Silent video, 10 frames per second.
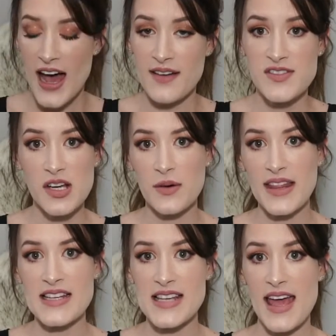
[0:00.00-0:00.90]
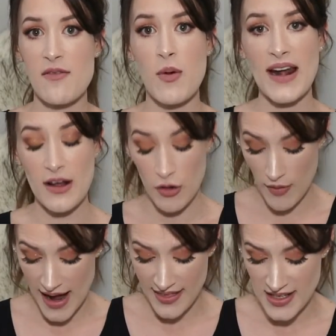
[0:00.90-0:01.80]
have 2 of these. I have one in
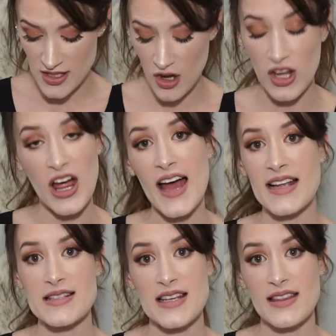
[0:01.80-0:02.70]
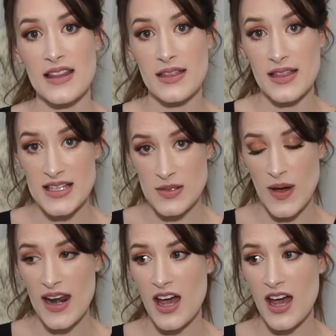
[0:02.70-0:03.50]
grey that's got lions, and then this one.